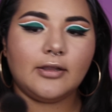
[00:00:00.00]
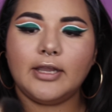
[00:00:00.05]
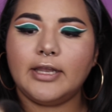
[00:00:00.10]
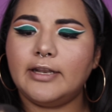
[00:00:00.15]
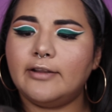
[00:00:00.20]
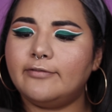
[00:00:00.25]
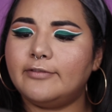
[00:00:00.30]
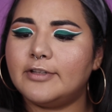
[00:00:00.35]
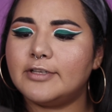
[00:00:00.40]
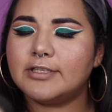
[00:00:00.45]

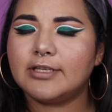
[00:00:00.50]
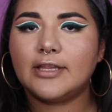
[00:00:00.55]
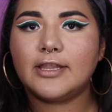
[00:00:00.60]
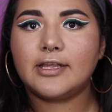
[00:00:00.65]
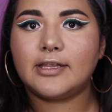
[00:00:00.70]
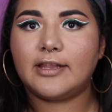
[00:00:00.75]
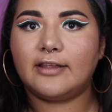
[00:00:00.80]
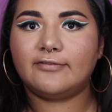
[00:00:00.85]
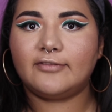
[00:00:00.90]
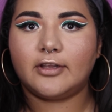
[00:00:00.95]
And if there's
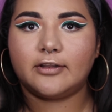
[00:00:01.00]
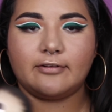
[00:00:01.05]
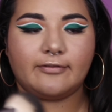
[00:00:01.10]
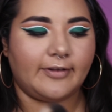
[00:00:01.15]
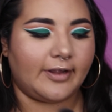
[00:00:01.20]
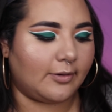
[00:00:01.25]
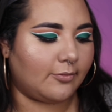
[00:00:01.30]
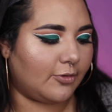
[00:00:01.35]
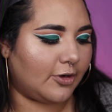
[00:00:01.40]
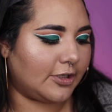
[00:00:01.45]
nothing left on the
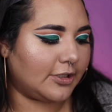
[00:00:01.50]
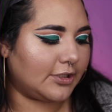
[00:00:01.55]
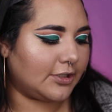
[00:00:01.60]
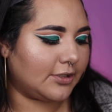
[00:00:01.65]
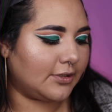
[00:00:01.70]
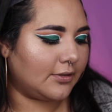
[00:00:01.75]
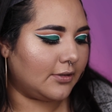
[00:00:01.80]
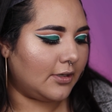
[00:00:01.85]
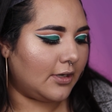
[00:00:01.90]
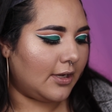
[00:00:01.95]
fan
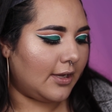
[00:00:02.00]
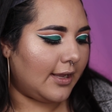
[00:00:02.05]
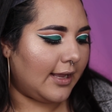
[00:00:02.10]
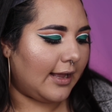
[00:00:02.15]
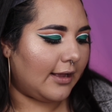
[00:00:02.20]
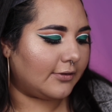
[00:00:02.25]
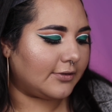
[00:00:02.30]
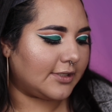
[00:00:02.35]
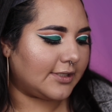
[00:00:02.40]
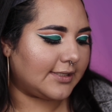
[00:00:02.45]
brush,
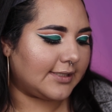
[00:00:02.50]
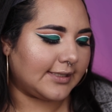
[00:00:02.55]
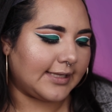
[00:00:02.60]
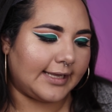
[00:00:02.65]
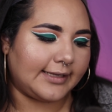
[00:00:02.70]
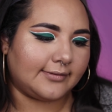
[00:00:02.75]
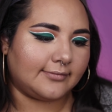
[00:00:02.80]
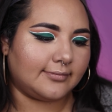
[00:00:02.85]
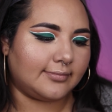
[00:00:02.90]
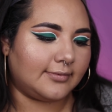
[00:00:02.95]
I'll just
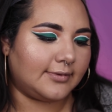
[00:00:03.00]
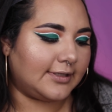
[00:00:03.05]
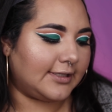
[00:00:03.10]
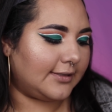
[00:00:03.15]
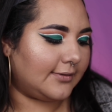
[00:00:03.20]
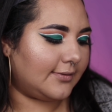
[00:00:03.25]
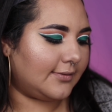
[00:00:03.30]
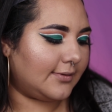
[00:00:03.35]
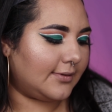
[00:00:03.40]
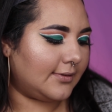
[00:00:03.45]
like
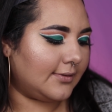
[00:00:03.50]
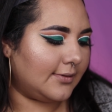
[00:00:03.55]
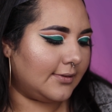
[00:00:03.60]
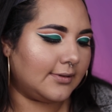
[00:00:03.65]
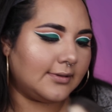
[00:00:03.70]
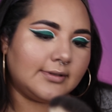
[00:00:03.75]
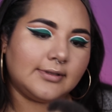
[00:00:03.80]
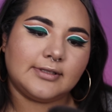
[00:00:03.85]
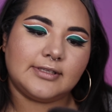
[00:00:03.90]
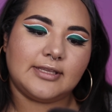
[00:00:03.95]

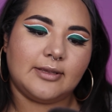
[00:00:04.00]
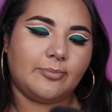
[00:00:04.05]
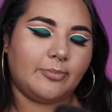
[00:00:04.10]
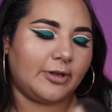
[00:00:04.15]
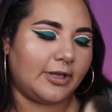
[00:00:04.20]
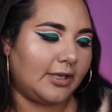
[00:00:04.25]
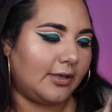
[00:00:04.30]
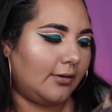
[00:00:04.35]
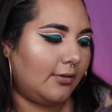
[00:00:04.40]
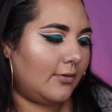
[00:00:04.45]
dip
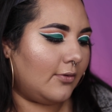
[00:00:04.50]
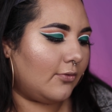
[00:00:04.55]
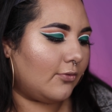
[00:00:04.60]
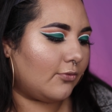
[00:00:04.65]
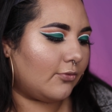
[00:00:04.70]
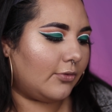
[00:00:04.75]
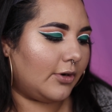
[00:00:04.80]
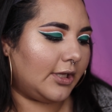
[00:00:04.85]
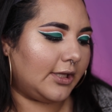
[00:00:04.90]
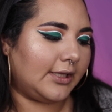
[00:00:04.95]
in
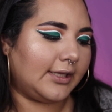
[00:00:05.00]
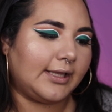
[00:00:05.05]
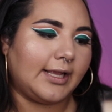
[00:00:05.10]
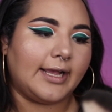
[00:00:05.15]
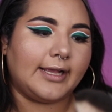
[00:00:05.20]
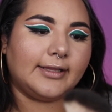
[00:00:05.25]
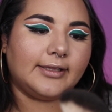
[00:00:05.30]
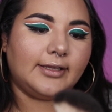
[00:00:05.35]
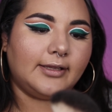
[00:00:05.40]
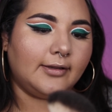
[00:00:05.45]
really
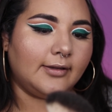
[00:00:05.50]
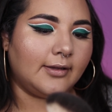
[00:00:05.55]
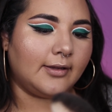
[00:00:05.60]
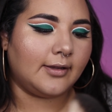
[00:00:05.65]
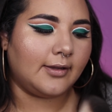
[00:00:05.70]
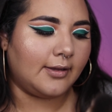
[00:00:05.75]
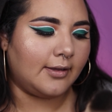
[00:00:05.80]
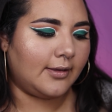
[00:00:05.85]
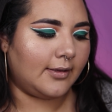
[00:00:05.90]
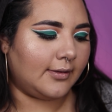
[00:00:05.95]
lightly,
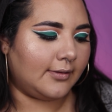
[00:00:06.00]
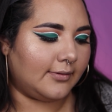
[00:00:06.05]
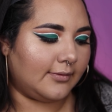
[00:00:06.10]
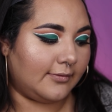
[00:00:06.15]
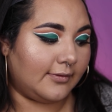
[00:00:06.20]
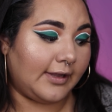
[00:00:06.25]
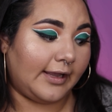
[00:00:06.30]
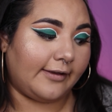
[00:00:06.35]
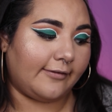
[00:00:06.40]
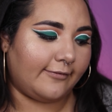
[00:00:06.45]

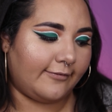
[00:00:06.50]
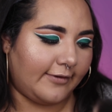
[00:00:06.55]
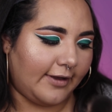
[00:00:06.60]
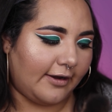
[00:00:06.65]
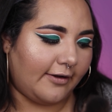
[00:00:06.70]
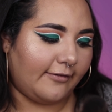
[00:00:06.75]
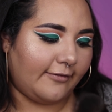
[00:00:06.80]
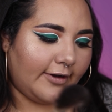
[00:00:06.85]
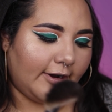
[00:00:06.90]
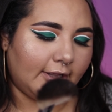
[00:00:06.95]
like
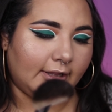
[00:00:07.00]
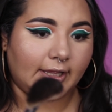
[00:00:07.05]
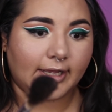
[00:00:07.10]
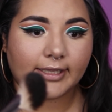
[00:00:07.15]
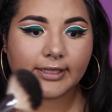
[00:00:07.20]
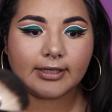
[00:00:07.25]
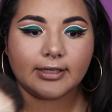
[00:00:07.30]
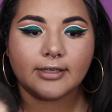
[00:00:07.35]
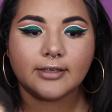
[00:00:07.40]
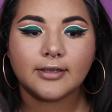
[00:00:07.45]
very, very
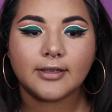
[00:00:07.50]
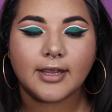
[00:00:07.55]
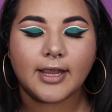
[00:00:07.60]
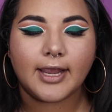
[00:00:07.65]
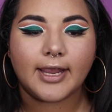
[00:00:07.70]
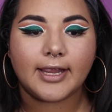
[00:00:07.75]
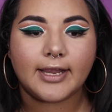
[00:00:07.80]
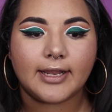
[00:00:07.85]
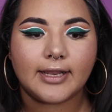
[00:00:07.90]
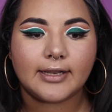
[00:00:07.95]
lightly.
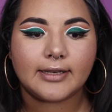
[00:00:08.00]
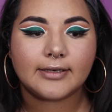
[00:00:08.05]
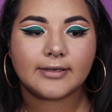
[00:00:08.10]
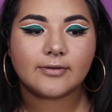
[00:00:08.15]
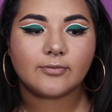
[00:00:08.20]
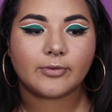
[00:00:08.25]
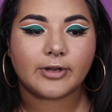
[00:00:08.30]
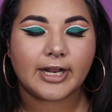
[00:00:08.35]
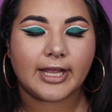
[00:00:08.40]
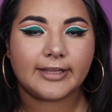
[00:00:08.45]
And
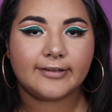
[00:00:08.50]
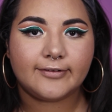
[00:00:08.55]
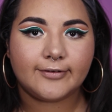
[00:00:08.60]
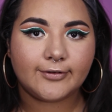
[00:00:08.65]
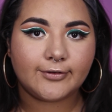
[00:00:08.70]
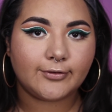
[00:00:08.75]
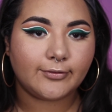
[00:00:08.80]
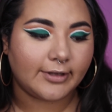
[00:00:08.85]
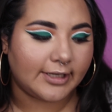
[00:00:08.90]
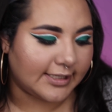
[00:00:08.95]
what I
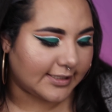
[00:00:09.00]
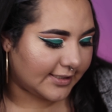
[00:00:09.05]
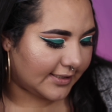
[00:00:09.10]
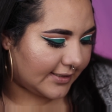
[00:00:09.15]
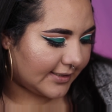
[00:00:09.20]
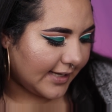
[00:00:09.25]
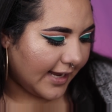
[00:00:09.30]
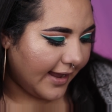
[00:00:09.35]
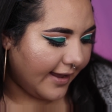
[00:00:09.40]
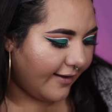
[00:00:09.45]
do is,
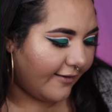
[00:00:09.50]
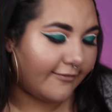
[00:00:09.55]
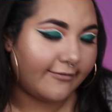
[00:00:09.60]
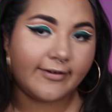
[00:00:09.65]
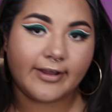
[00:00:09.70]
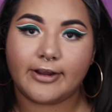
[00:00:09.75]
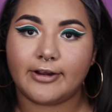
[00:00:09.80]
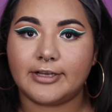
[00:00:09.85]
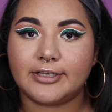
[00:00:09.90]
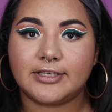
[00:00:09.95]
since I have
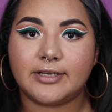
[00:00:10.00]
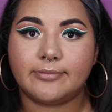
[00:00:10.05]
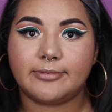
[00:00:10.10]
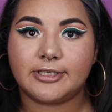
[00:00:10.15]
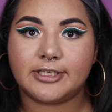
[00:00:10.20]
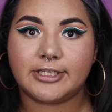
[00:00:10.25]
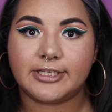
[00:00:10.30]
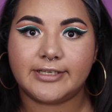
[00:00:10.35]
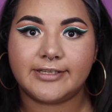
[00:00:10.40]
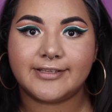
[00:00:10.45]
very chubby
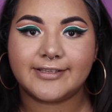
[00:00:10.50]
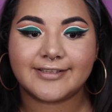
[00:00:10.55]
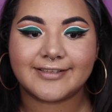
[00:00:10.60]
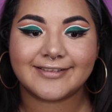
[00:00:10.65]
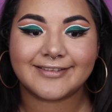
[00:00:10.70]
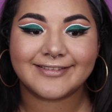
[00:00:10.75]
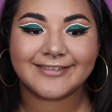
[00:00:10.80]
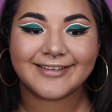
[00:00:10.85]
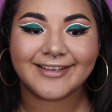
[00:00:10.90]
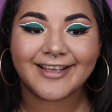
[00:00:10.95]

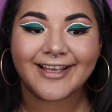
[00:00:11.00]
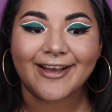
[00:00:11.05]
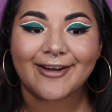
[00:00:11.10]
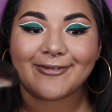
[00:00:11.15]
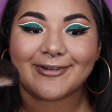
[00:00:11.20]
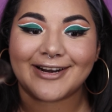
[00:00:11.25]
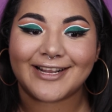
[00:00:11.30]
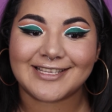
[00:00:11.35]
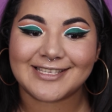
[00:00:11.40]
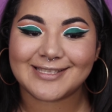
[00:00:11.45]
cheeks,
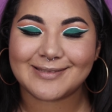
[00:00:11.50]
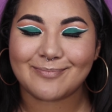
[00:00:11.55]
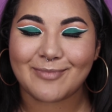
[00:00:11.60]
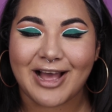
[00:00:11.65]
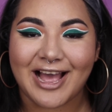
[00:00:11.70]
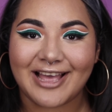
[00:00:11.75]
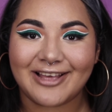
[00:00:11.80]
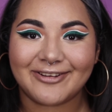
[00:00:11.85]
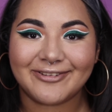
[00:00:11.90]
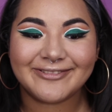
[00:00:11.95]
when I
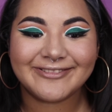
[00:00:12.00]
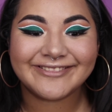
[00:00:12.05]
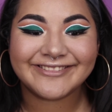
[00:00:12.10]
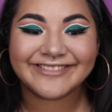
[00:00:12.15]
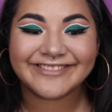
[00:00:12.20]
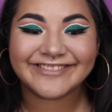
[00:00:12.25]
smile,